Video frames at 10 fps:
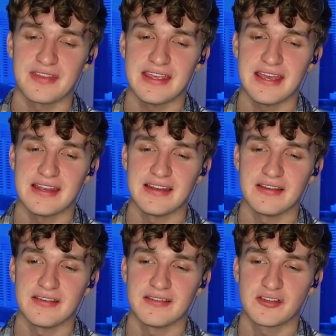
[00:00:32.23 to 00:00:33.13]
it
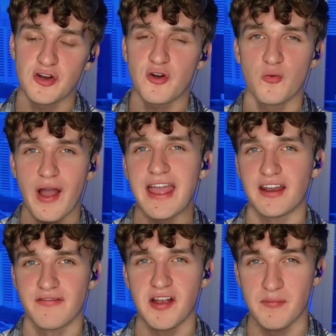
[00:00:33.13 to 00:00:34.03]
took away in
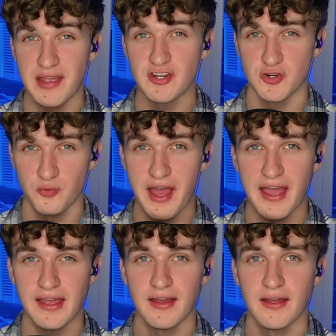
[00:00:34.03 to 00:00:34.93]
a very major
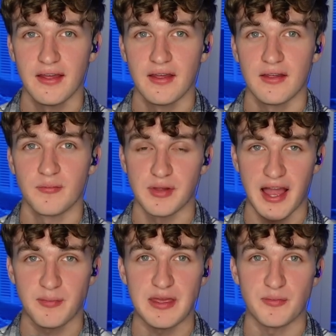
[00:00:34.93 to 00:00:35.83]
way
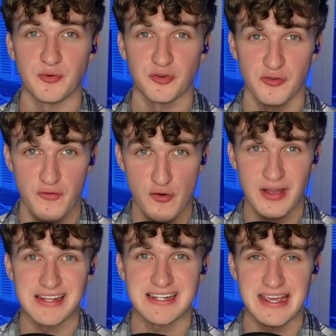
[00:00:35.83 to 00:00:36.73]
black people's
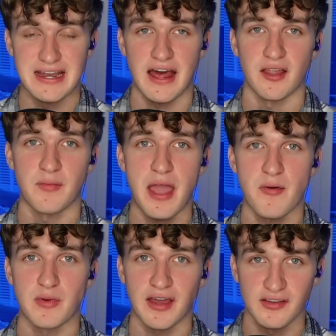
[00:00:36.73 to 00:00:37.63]
voice in
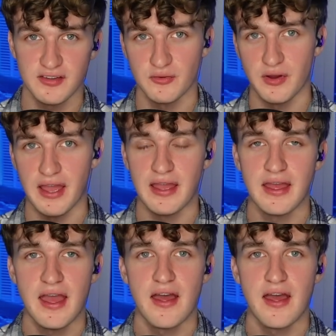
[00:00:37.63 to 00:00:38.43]
Alabama because of the way